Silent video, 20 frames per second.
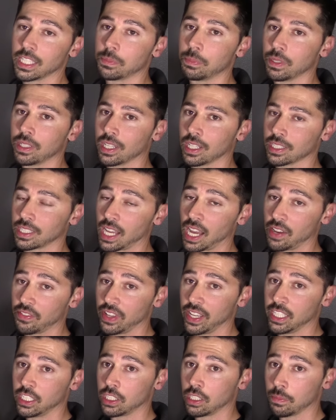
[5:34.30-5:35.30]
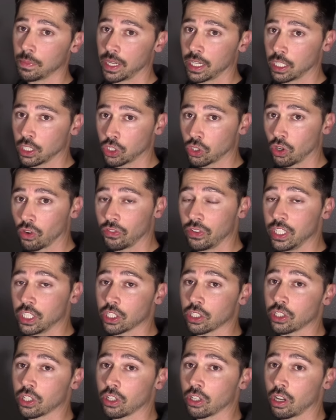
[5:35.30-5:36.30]
that's because I have HDMI control
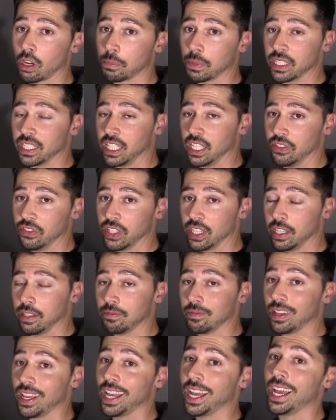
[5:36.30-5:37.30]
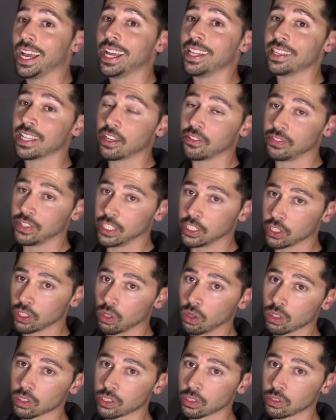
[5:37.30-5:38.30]
feature turned on my TV and that feature
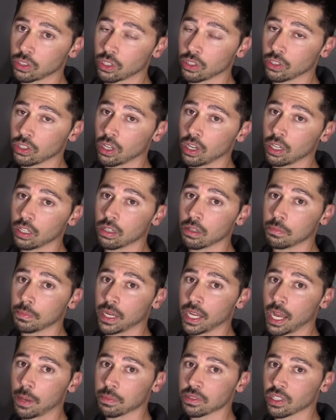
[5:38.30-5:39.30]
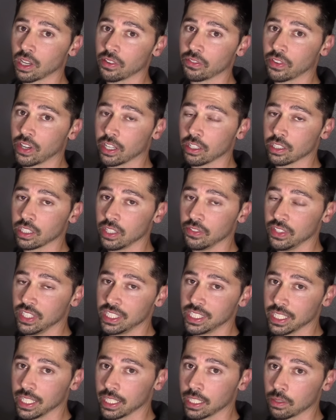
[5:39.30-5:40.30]
also turned on my Amazon Fire TV
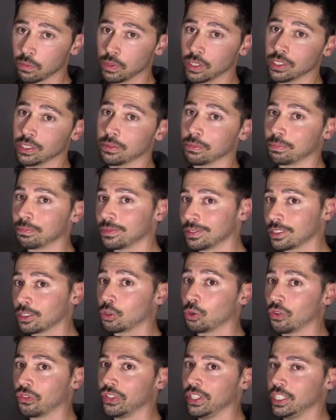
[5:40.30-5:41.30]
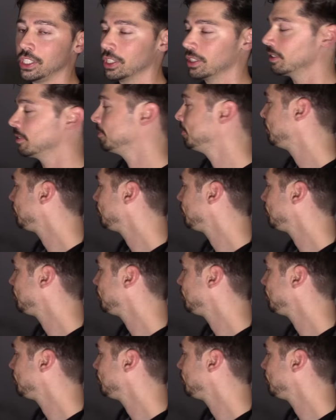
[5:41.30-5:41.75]
stick, which is a cool feature.